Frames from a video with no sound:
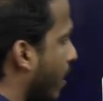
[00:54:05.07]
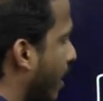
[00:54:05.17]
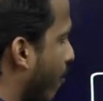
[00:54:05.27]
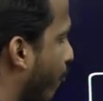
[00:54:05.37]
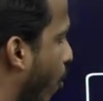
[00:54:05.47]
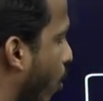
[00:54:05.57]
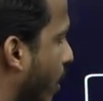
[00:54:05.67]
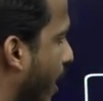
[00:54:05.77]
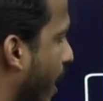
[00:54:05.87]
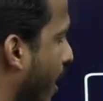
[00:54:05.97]
Then
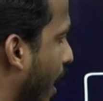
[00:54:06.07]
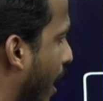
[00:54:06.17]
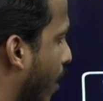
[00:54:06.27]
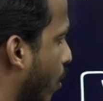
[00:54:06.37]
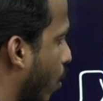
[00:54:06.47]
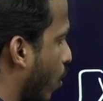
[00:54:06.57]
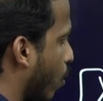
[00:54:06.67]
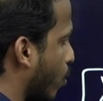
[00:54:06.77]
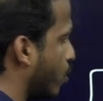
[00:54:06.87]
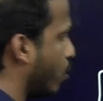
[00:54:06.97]
14 electron
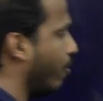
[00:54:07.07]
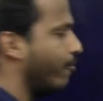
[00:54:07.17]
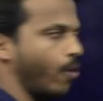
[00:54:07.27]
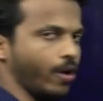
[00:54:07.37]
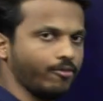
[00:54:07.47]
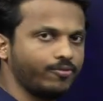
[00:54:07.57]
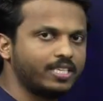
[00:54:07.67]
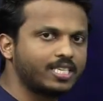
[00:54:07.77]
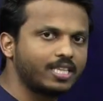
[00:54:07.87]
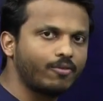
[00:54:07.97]
goes to 4f.
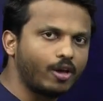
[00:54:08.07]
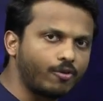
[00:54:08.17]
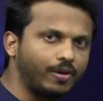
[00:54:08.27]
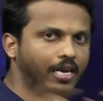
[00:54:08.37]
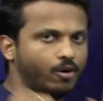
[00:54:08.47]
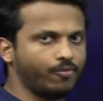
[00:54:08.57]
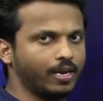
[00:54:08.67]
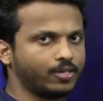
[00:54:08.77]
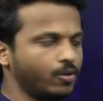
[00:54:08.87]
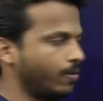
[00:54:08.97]
This is the way of filling of
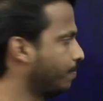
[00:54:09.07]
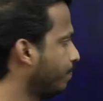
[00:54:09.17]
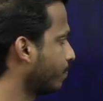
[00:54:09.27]
electron.